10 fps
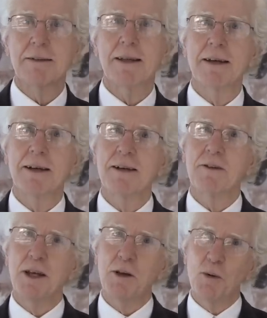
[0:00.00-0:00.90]

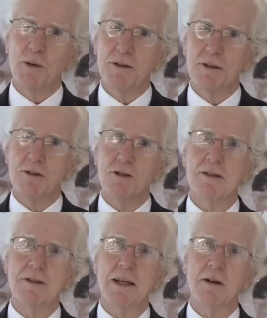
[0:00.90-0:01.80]
They're your
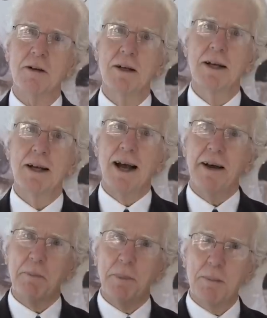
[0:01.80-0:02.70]
decisions, they're not
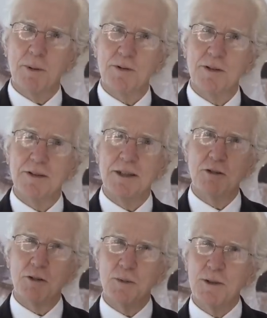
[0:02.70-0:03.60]
other people's
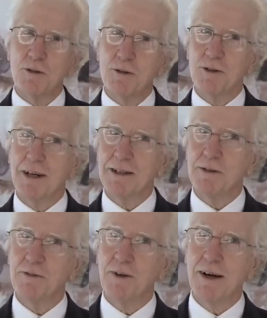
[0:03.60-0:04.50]
decisions which you're trying
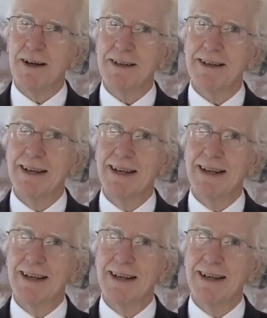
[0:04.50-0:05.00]
to find.